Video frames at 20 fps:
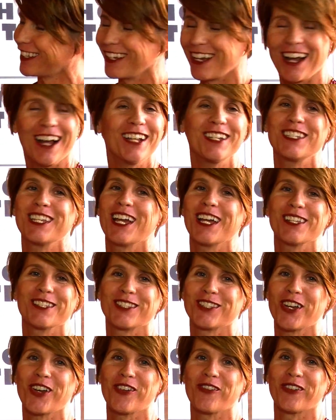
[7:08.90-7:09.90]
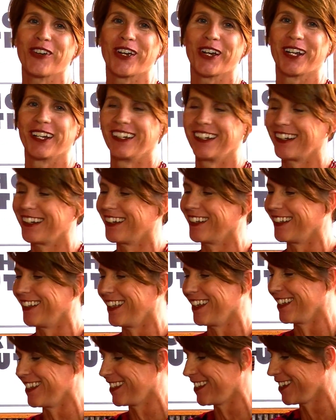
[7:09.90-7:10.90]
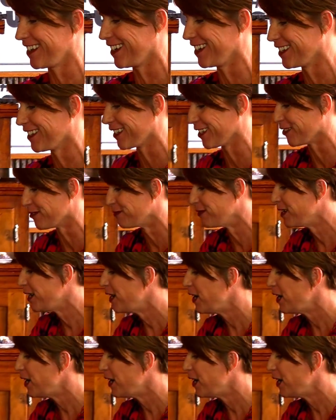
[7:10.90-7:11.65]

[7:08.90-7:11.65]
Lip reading: Contest over. That's awesome.